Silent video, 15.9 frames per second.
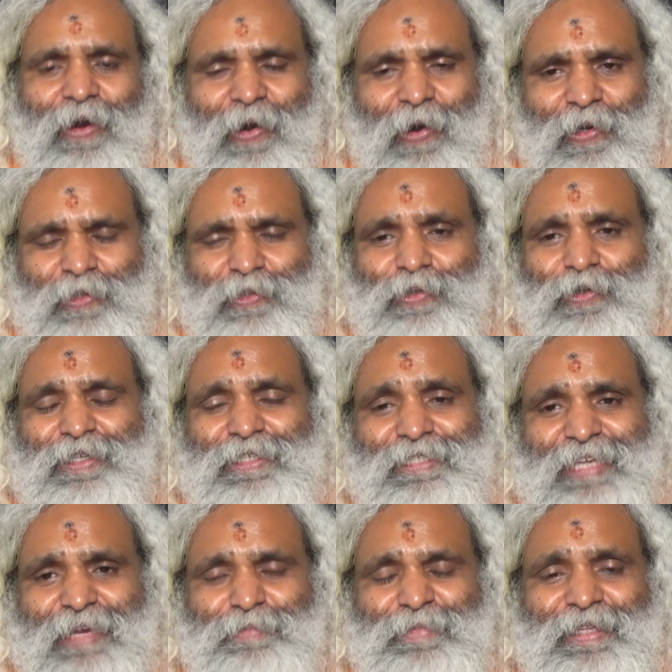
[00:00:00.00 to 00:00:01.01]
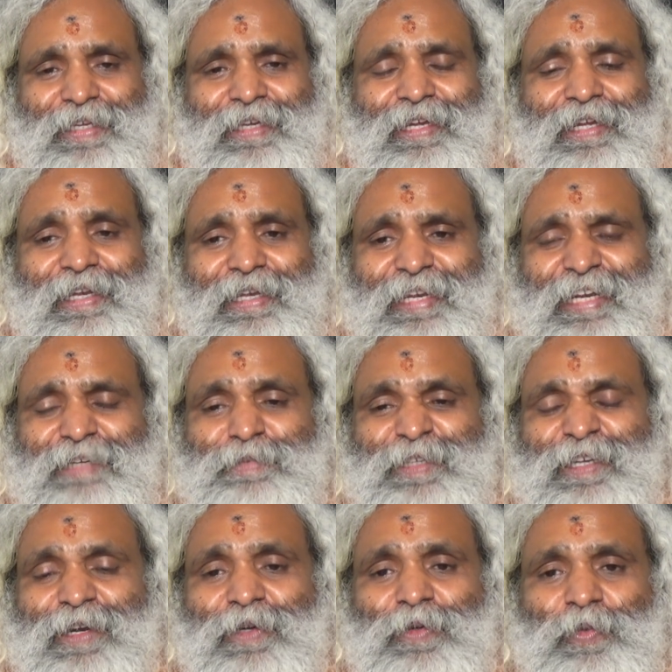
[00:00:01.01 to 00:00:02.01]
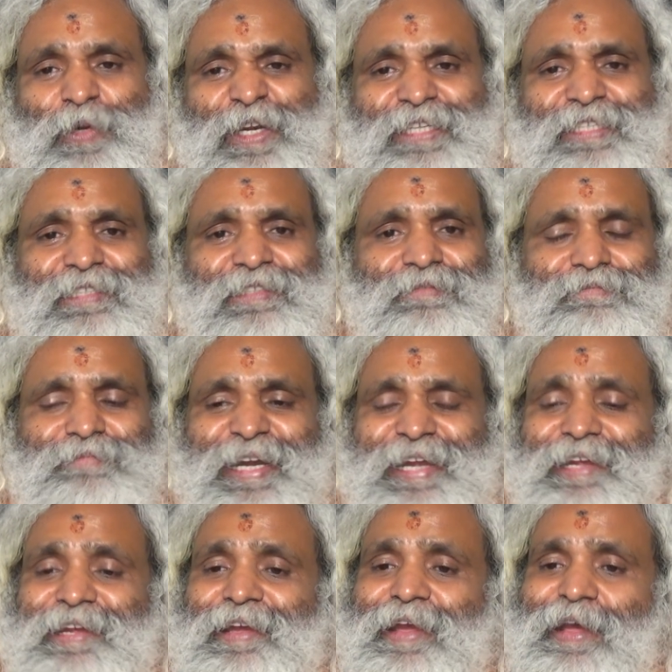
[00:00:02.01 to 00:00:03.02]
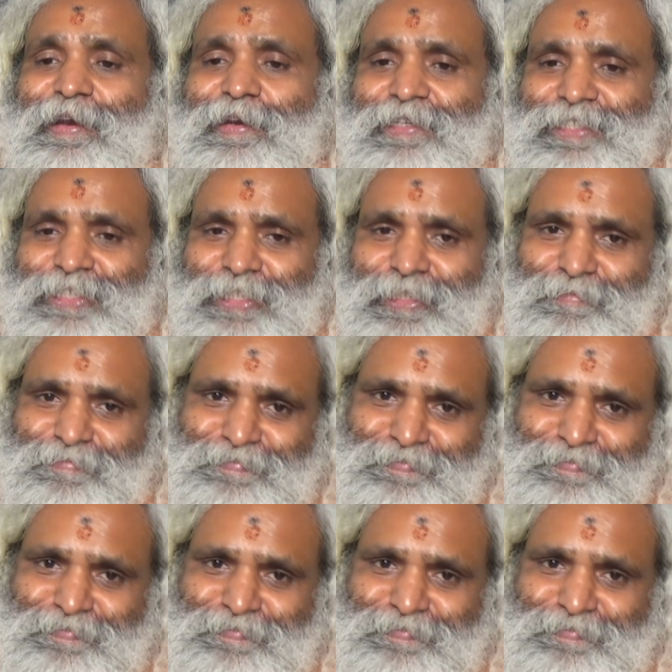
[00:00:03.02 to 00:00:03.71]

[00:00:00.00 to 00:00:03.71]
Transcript: Also, same thing, let me not waste my energy.